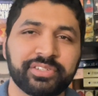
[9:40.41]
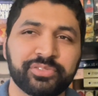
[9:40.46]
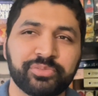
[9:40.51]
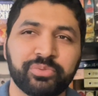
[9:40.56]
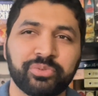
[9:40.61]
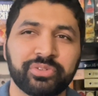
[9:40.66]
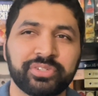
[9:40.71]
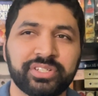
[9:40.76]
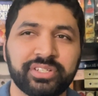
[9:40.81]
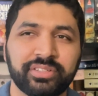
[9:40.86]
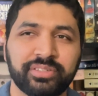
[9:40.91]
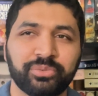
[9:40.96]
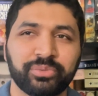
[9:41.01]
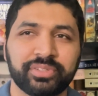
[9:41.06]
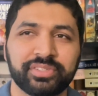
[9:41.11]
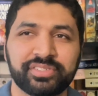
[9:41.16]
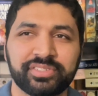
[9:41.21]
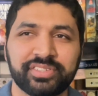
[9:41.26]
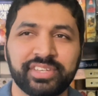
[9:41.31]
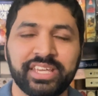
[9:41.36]
We were dealing with the
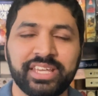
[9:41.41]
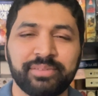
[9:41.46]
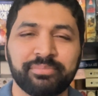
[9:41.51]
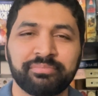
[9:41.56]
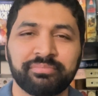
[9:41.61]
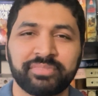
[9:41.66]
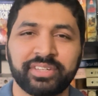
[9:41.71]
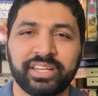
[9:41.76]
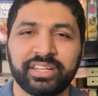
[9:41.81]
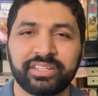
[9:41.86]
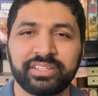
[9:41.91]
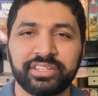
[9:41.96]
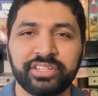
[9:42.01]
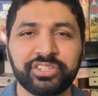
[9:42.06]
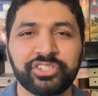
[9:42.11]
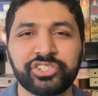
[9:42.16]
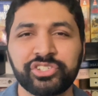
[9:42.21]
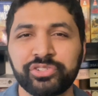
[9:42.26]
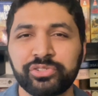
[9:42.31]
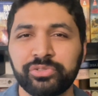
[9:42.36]
same kind of
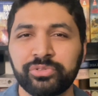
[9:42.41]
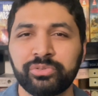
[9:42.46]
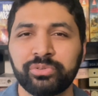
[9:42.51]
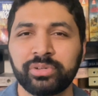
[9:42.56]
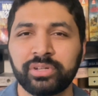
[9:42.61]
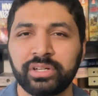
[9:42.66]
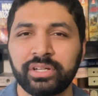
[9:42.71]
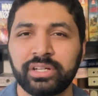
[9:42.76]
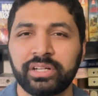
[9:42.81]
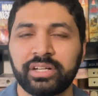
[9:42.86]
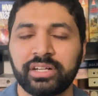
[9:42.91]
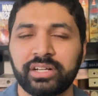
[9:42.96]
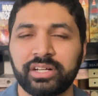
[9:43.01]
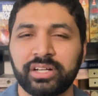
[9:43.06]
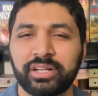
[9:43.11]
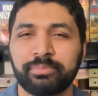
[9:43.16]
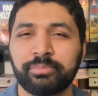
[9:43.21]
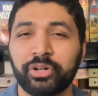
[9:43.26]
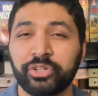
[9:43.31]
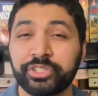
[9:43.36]
issue
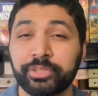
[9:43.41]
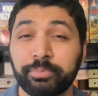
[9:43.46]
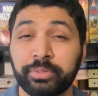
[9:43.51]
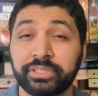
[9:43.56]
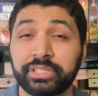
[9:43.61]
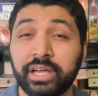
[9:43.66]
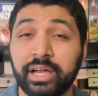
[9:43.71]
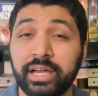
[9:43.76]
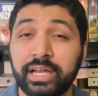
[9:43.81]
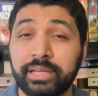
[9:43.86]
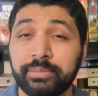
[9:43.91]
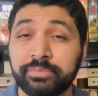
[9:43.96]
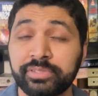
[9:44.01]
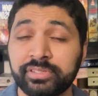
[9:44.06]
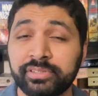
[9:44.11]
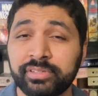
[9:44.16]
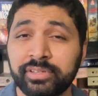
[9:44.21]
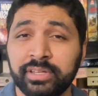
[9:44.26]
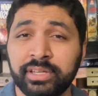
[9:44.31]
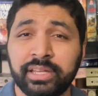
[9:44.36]
multiple times,